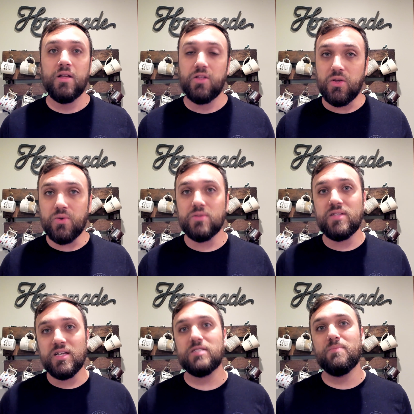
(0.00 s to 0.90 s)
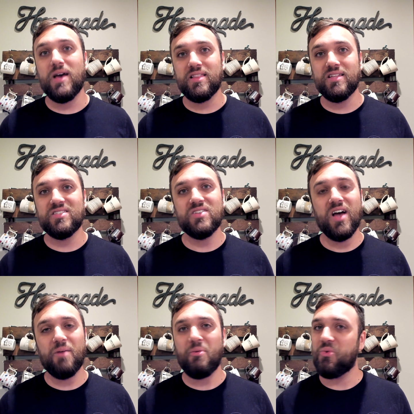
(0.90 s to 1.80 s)
Use these methods to
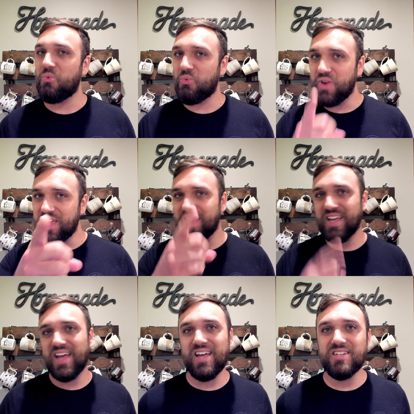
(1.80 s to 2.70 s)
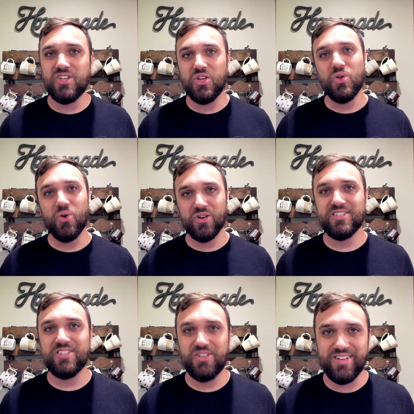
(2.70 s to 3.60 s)
help re-engage your
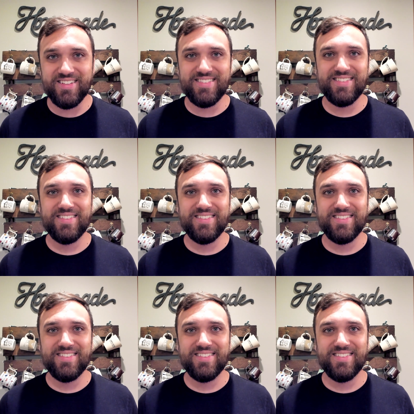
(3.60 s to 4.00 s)
students.